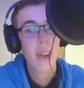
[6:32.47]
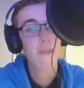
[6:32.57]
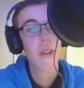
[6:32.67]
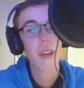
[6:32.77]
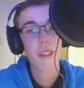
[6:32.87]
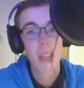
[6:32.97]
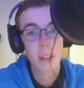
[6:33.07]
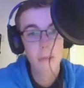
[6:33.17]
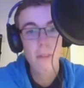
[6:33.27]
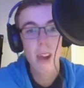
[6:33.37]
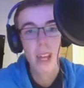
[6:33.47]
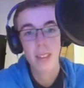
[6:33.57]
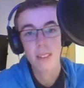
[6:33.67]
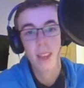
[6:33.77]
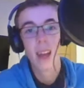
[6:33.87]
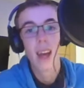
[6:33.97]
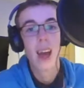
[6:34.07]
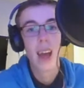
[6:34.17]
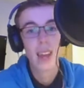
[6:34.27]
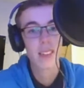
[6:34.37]
Every single race
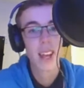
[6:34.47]
has